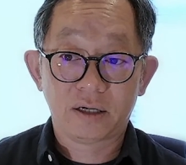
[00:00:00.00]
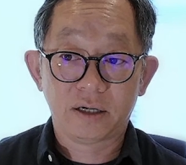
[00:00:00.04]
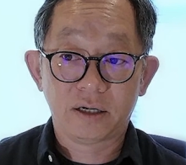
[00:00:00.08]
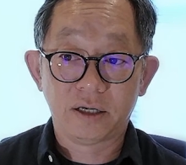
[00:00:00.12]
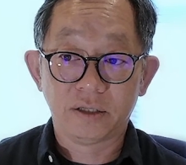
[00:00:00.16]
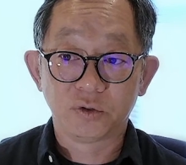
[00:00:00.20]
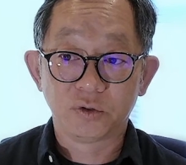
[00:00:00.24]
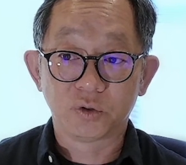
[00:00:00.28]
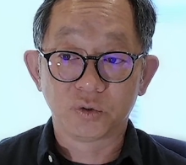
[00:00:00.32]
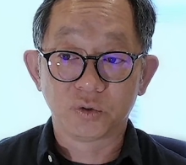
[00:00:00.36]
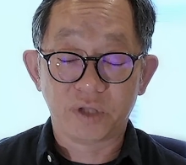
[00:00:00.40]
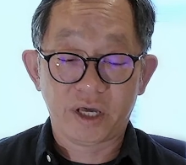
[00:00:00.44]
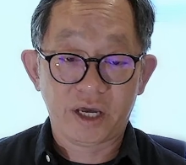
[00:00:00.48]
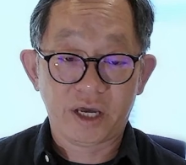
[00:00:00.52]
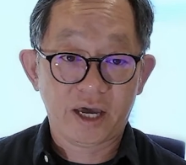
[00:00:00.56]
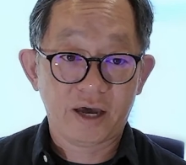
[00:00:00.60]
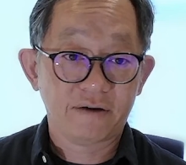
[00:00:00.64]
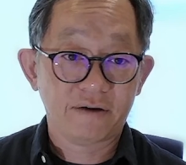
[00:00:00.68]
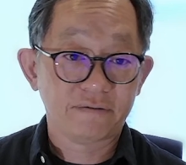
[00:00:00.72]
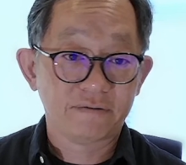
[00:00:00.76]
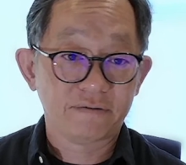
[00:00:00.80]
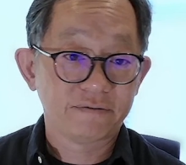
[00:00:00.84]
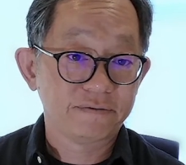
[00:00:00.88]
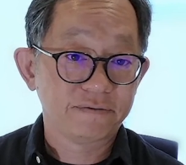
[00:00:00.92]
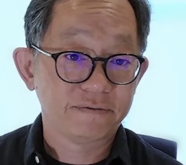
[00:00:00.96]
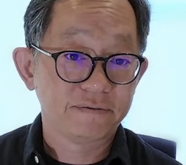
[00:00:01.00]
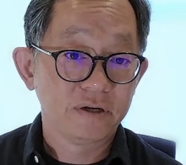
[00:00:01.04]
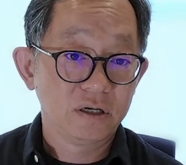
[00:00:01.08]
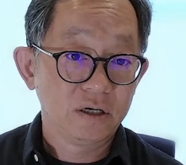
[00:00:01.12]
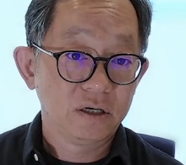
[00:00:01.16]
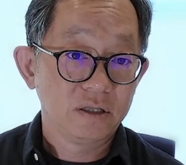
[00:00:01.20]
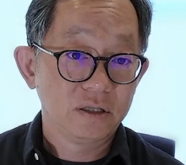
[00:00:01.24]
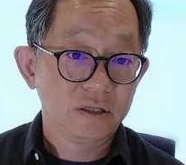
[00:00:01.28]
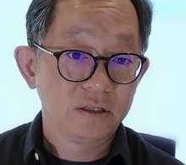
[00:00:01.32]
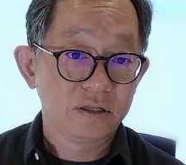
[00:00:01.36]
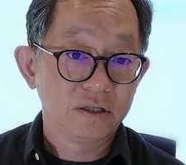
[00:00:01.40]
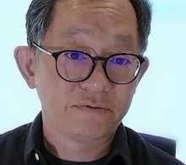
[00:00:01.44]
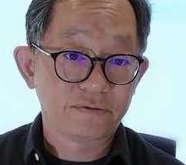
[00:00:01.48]
And do they have
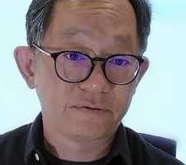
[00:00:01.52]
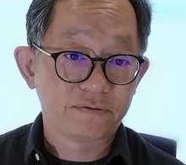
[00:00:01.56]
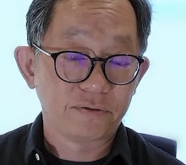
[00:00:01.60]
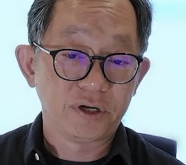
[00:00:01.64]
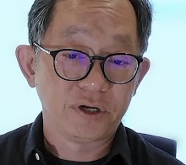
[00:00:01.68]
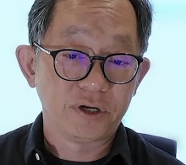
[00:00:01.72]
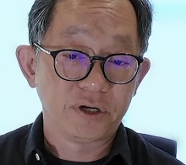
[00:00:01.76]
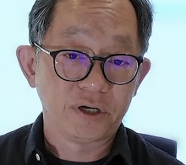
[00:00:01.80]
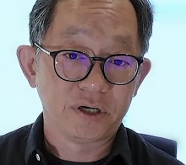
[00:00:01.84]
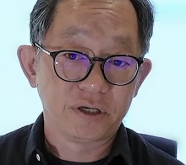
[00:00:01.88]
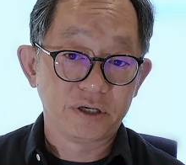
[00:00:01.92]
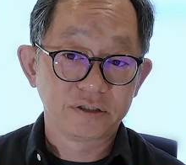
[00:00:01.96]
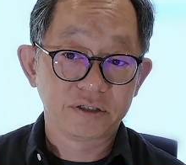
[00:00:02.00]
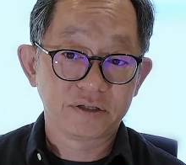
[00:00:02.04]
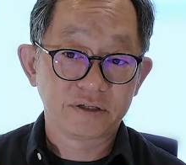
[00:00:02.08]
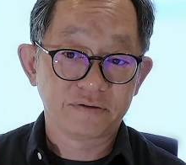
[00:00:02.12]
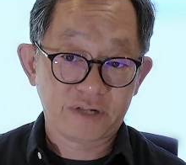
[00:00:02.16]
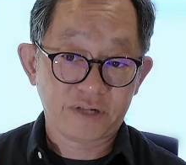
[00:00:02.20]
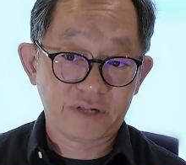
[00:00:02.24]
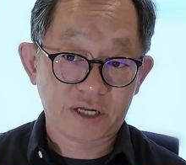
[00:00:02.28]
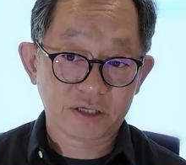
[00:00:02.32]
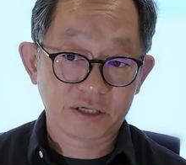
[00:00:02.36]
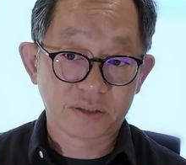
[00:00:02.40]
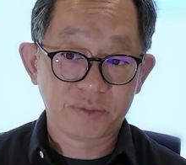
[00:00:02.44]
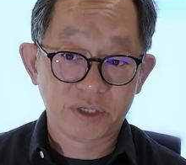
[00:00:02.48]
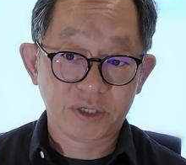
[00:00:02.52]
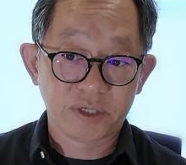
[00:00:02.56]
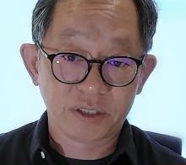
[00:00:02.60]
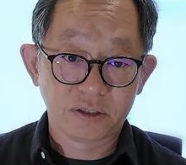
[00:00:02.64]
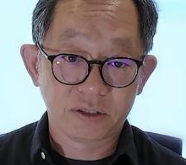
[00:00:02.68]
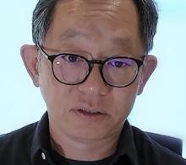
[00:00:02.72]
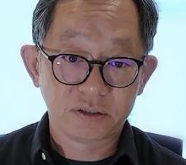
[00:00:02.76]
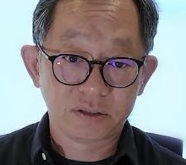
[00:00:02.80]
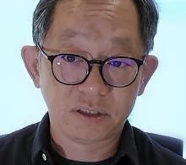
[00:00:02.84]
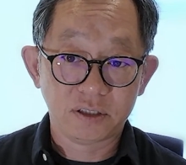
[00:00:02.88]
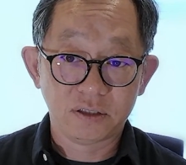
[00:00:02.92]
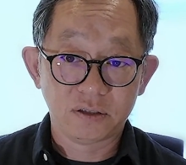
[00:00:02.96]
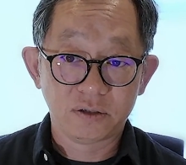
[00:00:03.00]
the freedoms, the
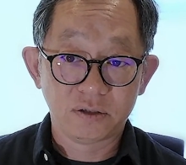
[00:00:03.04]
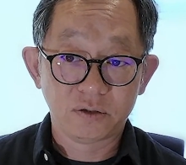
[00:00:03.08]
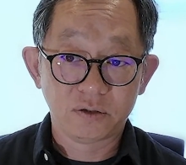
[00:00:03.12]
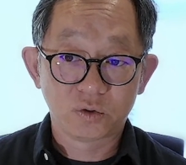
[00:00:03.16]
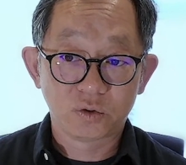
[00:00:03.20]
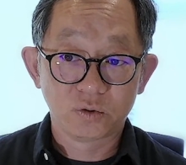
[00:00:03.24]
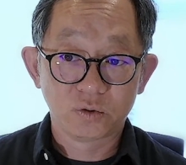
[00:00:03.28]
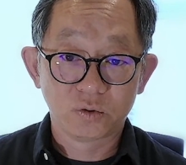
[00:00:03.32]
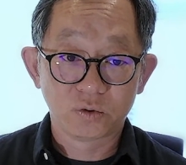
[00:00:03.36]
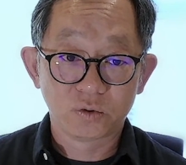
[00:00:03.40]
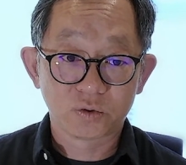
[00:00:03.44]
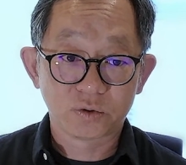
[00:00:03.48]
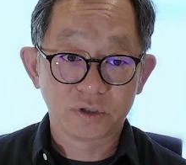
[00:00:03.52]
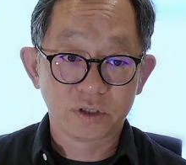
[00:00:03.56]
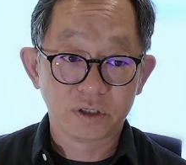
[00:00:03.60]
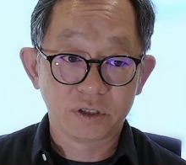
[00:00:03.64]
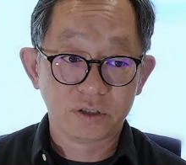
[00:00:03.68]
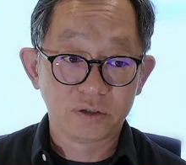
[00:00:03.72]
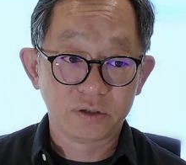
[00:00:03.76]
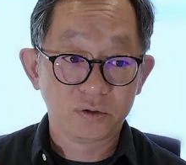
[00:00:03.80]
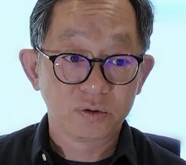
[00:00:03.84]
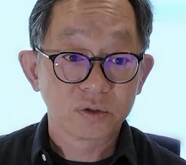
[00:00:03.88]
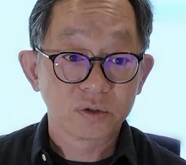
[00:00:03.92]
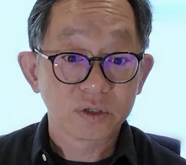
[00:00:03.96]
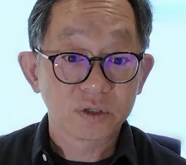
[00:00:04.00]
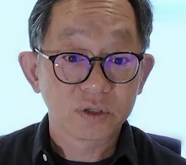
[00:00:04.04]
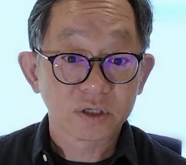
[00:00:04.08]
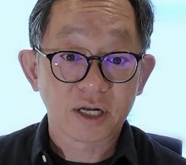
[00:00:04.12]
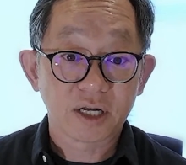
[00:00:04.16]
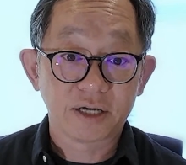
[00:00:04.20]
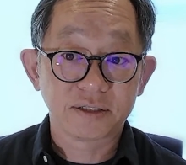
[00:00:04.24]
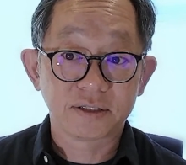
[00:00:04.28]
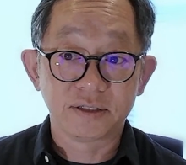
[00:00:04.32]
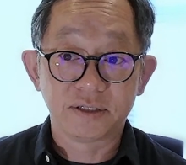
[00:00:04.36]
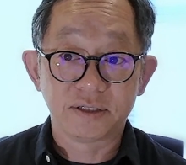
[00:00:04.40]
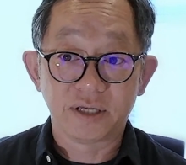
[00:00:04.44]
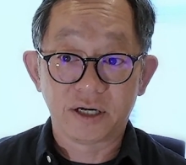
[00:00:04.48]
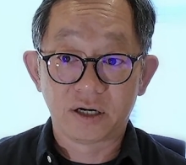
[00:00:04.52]
flexibility to sort of
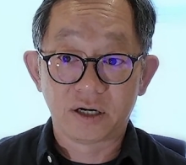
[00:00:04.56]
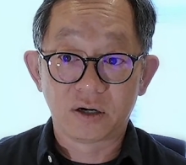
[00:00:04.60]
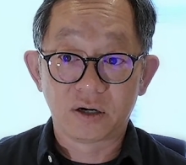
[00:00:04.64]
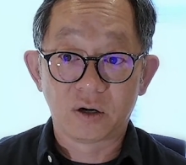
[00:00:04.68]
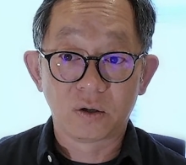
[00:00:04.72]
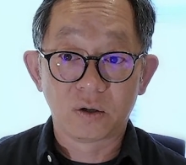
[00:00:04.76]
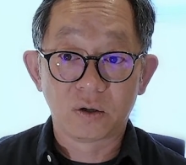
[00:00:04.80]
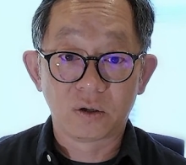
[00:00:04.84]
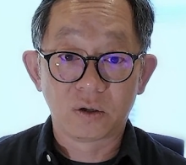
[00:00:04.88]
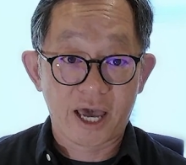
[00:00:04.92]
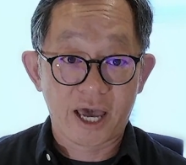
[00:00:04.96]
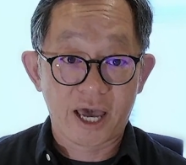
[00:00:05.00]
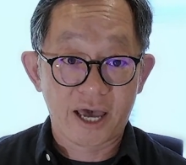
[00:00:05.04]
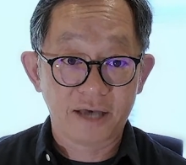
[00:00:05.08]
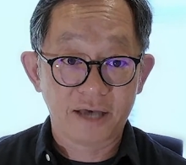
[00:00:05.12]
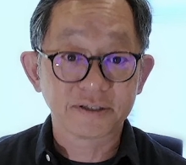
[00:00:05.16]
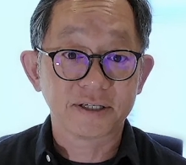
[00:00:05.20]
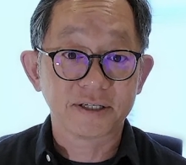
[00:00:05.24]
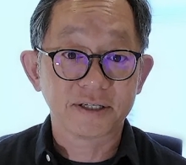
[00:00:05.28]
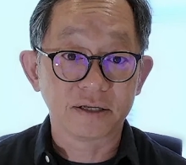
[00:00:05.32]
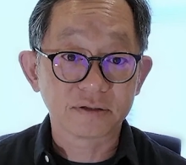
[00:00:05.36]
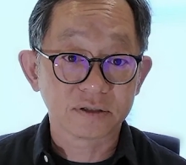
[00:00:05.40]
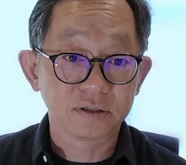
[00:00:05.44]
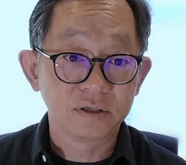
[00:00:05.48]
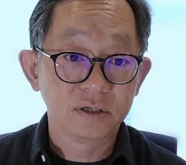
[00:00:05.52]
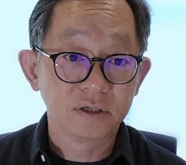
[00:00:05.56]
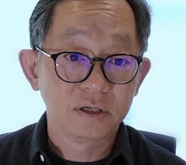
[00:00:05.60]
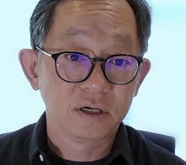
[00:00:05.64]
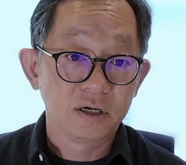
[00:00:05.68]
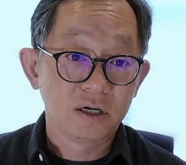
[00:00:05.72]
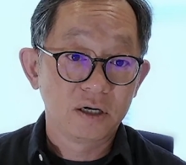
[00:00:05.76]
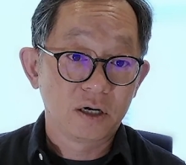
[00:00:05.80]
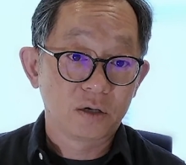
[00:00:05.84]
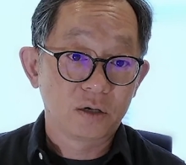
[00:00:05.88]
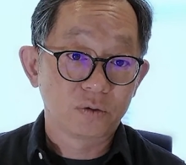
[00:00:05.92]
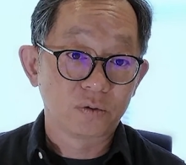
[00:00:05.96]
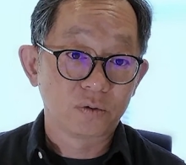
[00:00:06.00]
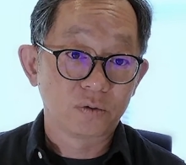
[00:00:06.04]
utilize their own assets
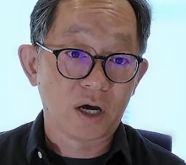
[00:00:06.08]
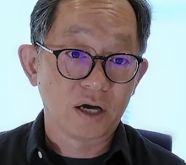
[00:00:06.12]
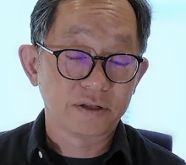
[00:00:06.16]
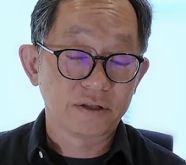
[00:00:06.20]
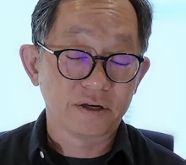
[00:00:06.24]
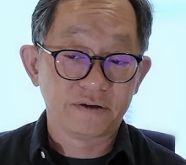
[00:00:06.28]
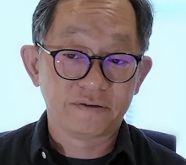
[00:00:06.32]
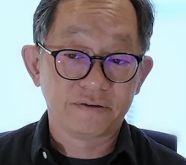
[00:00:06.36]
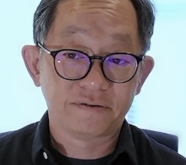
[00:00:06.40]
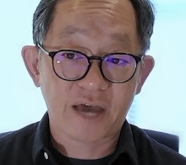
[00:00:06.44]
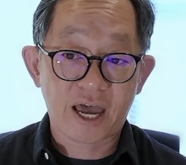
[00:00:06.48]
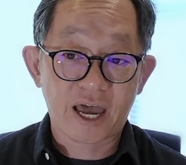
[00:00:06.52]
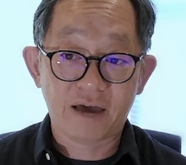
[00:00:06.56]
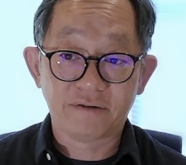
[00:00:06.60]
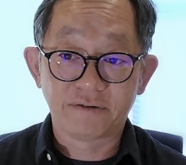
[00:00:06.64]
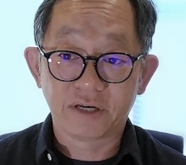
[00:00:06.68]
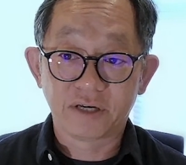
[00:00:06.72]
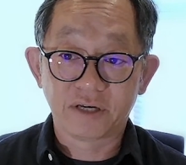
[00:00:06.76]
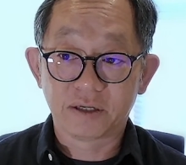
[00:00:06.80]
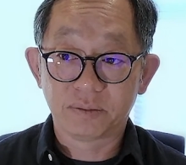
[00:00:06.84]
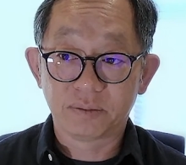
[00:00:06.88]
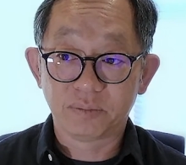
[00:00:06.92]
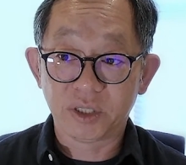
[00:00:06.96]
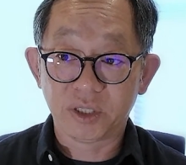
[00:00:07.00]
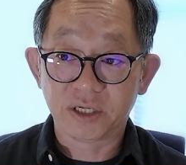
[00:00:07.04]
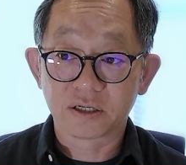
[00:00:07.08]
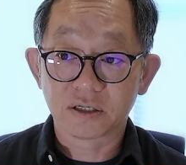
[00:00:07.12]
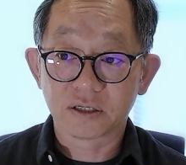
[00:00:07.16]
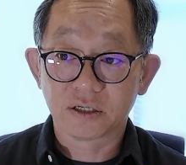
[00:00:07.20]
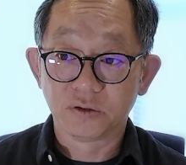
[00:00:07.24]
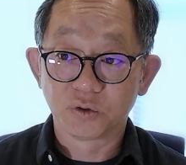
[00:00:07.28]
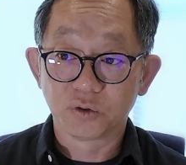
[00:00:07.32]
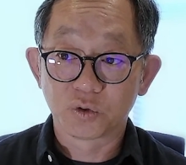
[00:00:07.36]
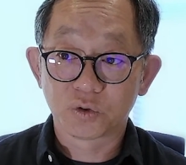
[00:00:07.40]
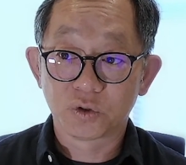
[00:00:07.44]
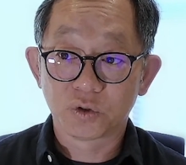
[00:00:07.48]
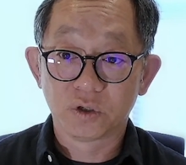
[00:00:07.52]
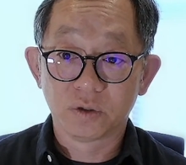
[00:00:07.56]
rather than having it being
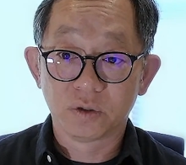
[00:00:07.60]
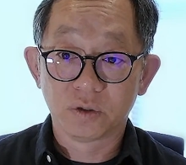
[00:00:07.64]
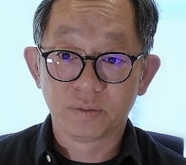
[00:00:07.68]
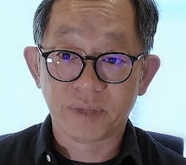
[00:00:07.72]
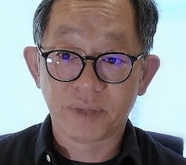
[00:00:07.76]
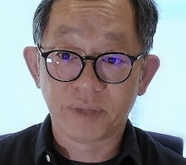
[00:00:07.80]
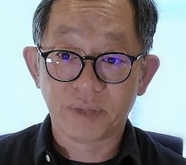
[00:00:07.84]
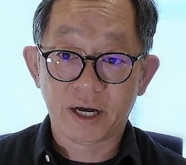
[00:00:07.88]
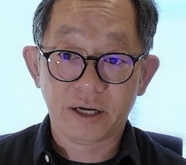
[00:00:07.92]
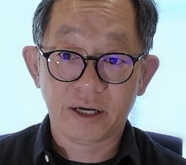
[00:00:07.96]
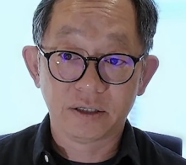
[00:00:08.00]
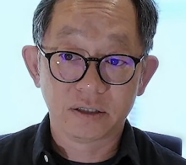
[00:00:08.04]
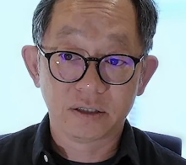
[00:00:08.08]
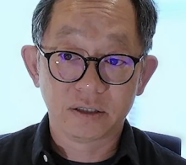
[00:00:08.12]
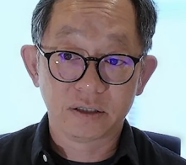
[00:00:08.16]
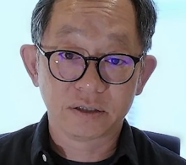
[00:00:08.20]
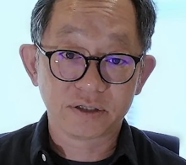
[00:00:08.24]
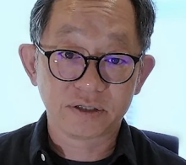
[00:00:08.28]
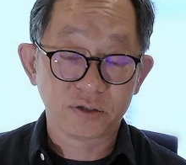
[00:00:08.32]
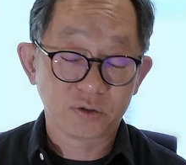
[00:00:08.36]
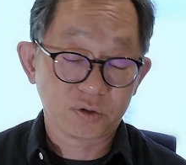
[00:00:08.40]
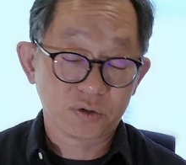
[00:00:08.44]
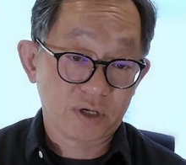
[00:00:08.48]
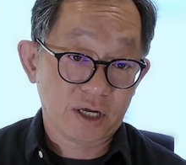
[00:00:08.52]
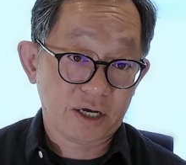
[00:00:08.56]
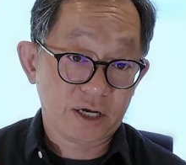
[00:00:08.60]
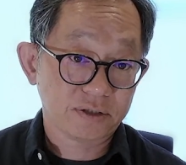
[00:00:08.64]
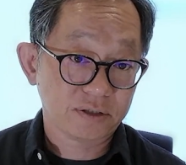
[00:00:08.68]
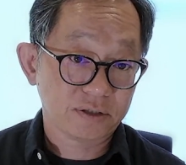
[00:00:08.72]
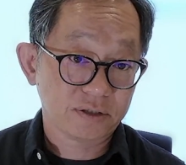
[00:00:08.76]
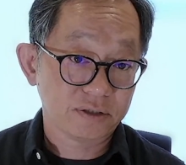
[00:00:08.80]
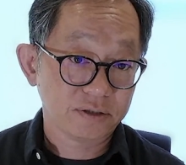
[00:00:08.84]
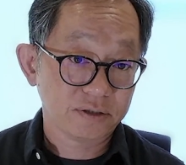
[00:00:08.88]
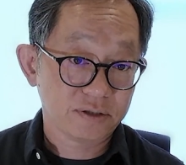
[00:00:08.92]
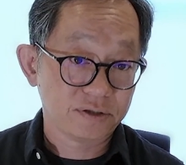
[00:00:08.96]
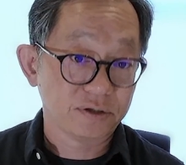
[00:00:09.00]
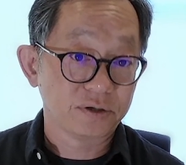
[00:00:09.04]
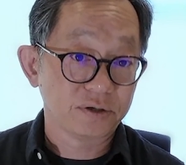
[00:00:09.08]
controlled by a
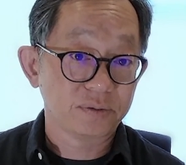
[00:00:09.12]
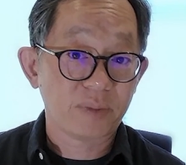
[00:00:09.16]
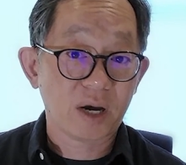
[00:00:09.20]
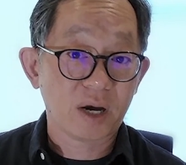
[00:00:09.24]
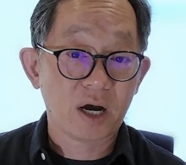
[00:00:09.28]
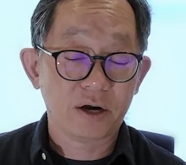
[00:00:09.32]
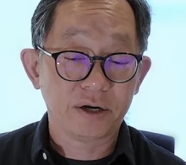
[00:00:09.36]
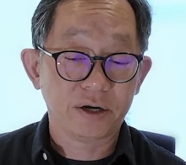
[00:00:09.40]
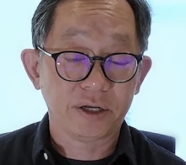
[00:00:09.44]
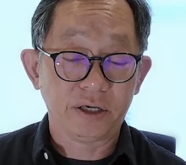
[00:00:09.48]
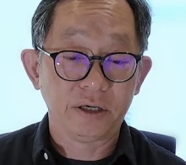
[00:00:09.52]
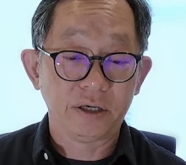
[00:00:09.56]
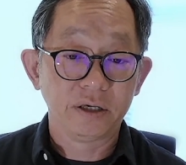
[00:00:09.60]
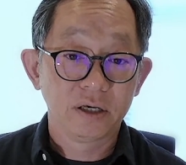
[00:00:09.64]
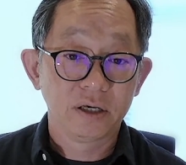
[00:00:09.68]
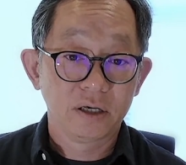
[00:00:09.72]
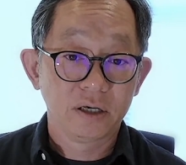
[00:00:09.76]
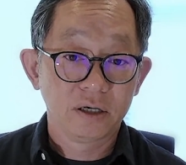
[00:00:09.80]
centralized third party?